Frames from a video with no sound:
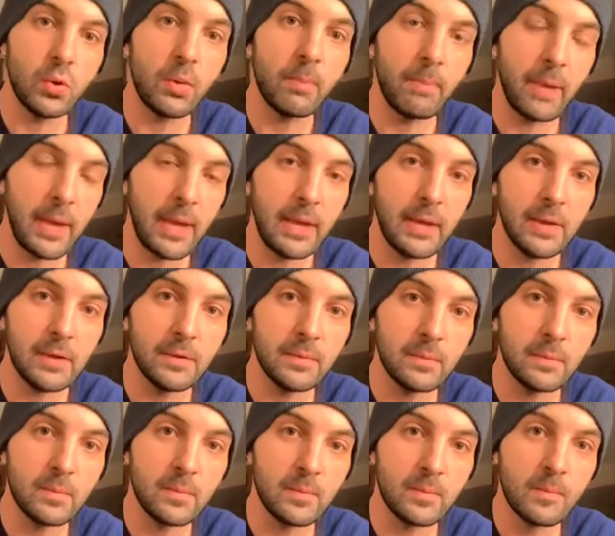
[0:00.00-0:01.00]
pain
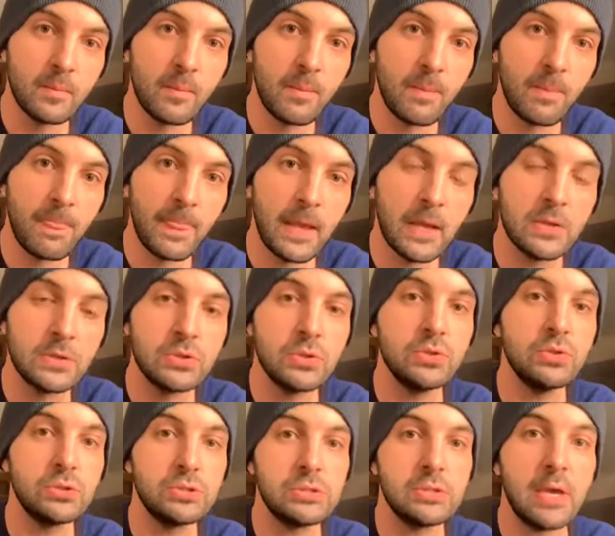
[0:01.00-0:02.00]
to
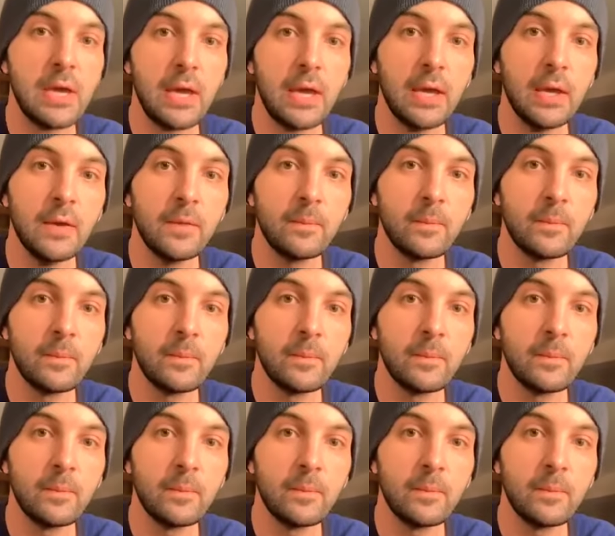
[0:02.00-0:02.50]
say,